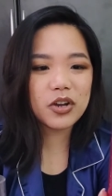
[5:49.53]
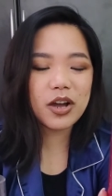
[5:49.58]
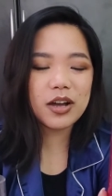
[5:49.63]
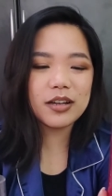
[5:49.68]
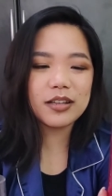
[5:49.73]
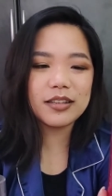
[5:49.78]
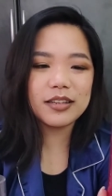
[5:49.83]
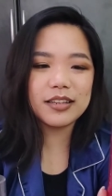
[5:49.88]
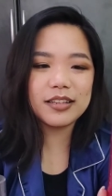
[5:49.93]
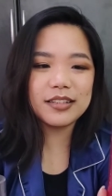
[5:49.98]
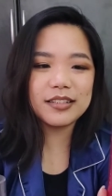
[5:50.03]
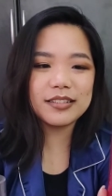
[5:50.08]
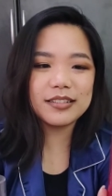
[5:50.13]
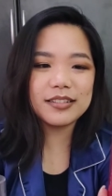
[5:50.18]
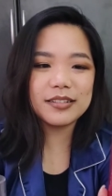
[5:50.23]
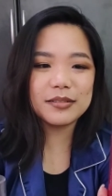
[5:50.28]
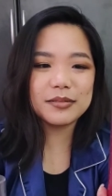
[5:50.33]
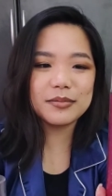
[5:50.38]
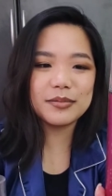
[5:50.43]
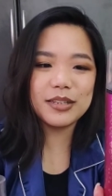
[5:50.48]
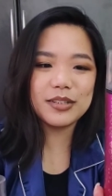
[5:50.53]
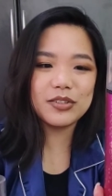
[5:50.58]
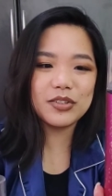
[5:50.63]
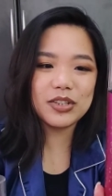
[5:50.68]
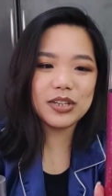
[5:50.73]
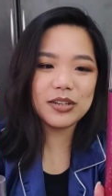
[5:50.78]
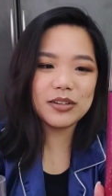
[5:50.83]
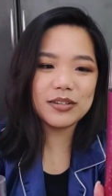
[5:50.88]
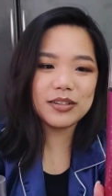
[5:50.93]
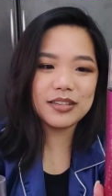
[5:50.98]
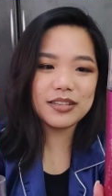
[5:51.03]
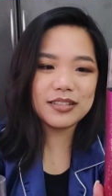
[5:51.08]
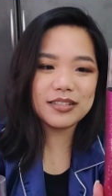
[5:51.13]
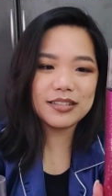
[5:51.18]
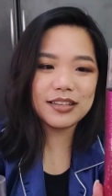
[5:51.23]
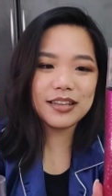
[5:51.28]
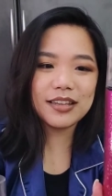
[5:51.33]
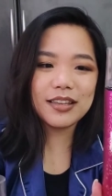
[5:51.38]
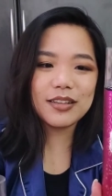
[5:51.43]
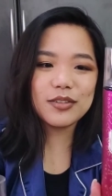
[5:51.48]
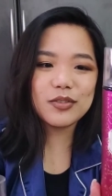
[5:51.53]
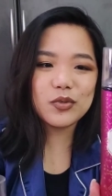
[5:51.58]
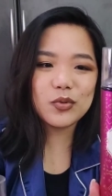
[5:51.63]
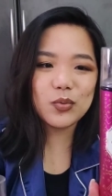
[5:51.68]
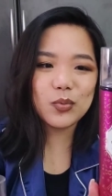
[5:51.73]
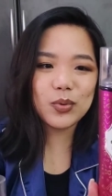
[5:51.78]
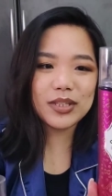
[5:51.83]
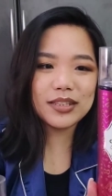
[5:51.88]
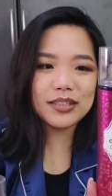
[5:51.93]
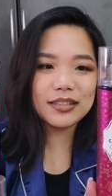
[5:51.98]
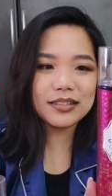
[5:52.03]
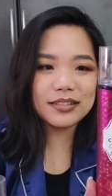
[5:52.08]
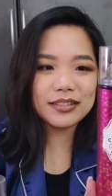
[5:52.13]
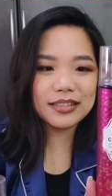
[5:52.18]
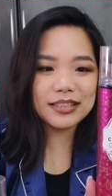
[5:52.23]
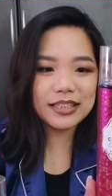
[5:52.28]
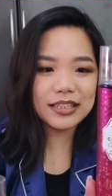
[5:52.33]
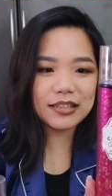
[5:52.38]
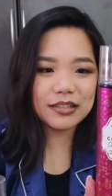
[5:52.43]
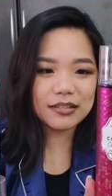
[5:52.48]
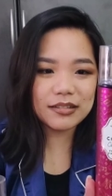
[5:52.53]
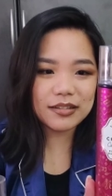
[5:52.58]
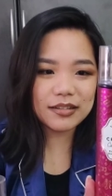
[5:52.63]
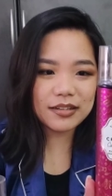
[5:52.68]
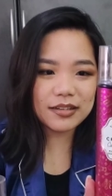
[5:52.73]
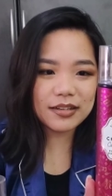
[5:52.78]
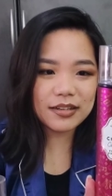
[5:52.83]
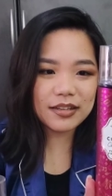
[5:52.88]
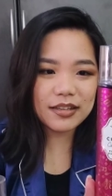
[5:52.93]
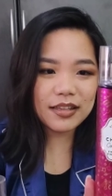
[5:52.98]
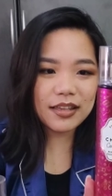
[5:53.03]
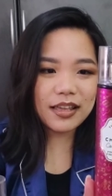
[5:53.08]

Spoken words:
chocolate, red cherries, sweet liquor.